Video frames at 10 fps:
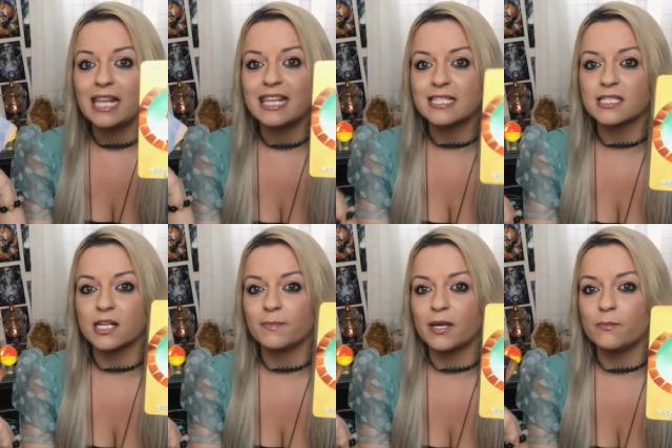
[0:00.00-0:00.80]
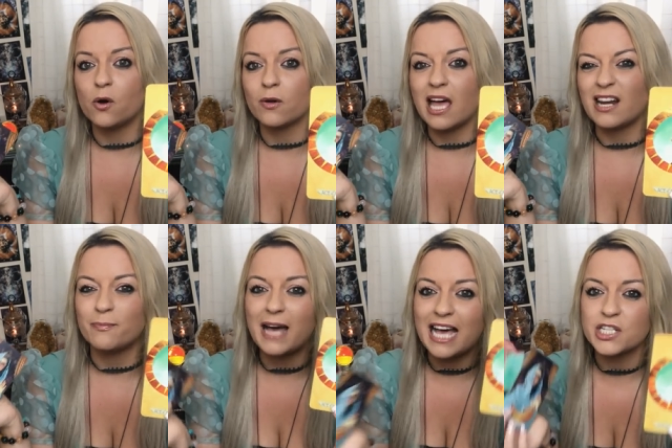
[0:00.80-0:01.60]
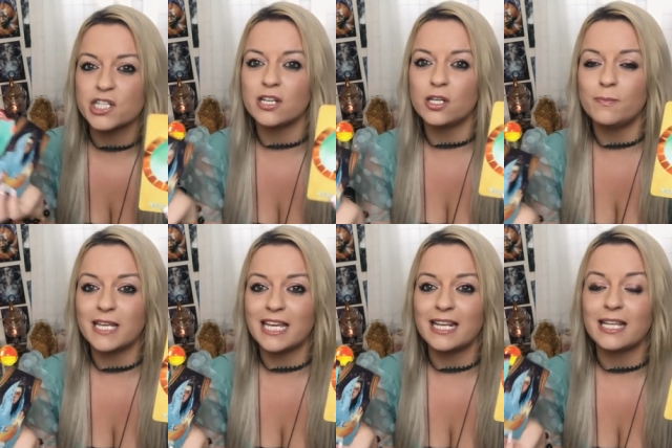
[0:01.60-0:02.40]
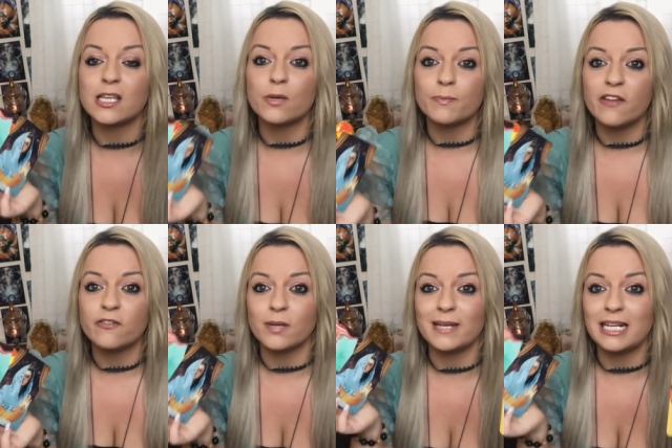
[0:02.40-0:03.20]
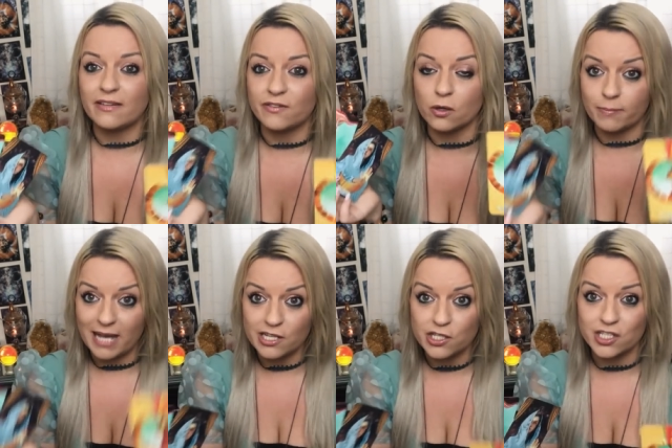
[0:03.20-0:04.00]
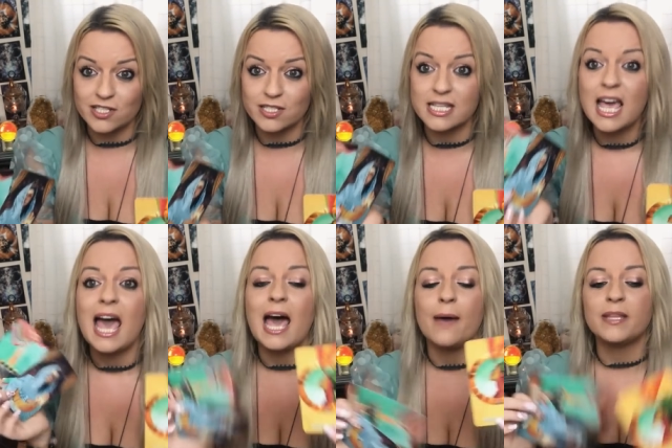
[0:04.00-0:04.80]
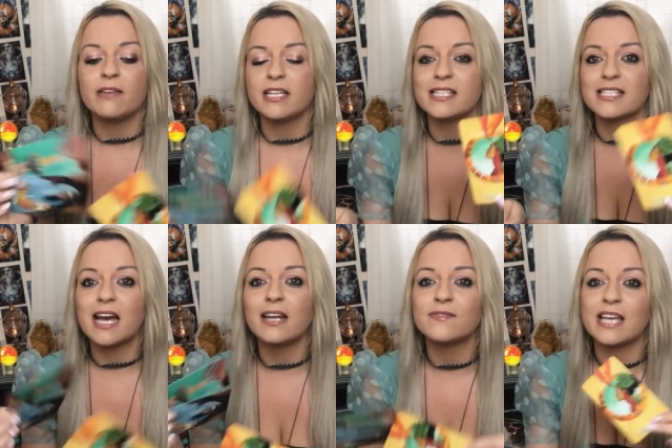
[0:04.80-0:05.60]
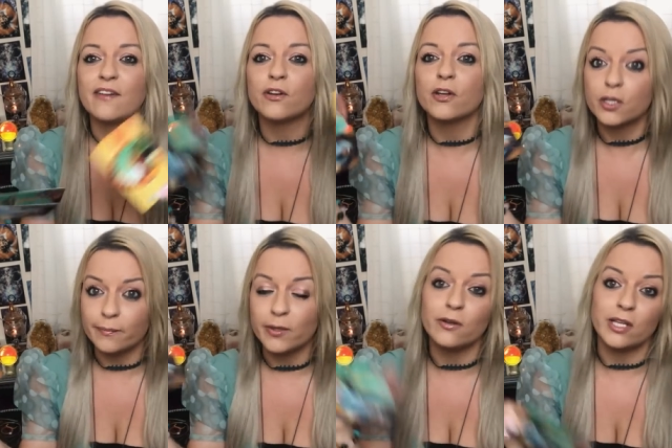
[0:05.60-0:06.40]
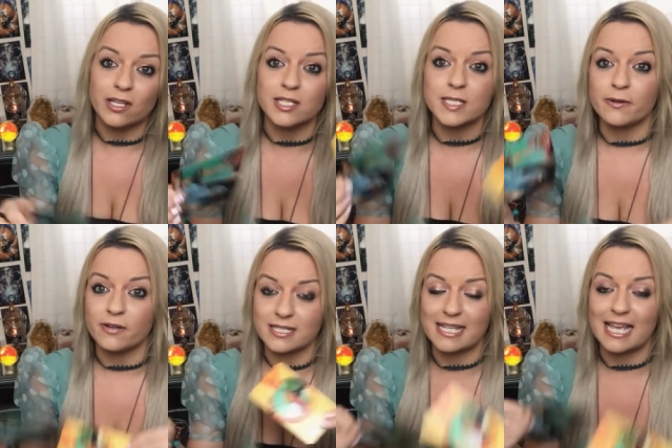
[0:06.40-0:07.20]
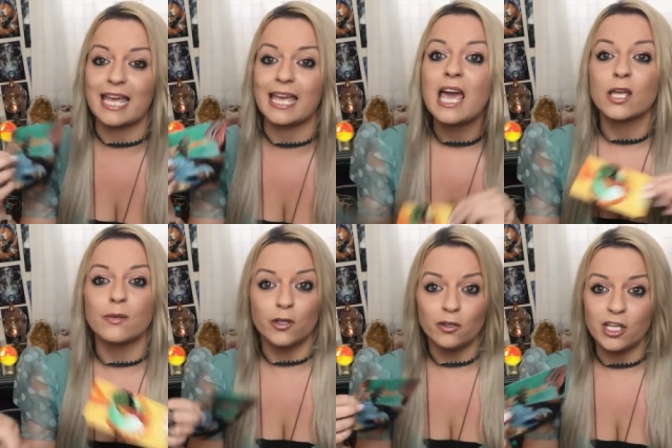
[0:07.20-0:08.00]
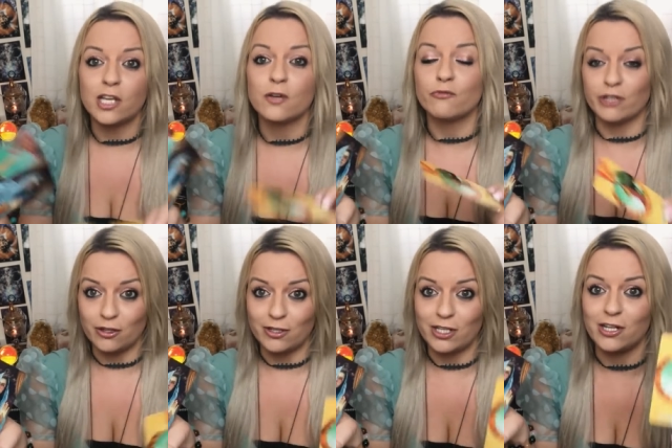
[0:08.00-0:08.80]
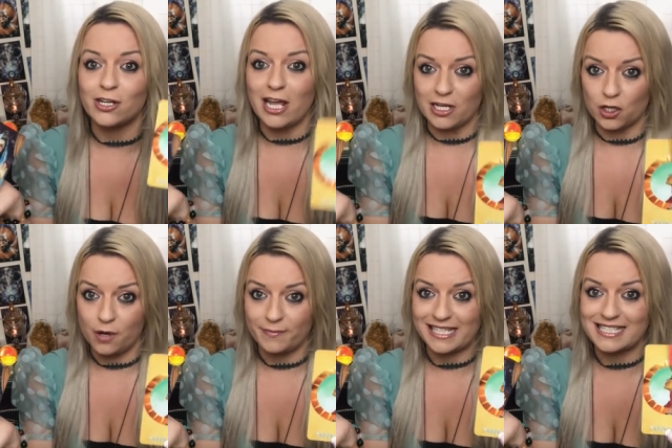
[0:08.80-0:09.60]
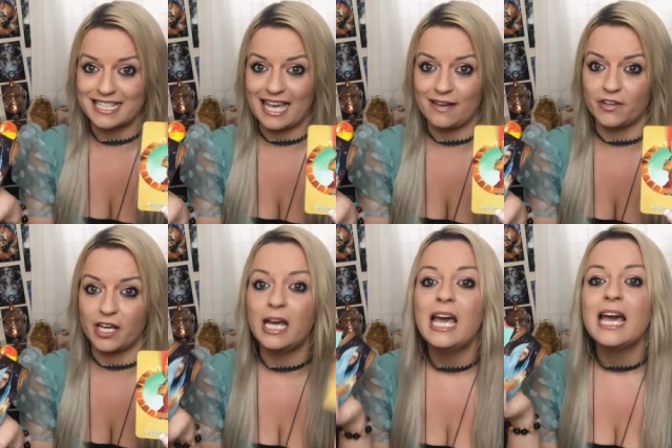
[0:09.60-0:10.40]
This is going to be a more kind of passionate new beginning that you're both going to be living your passions, uh, but there is this kind of definite communion spirit saying communion, reunion, and a coming together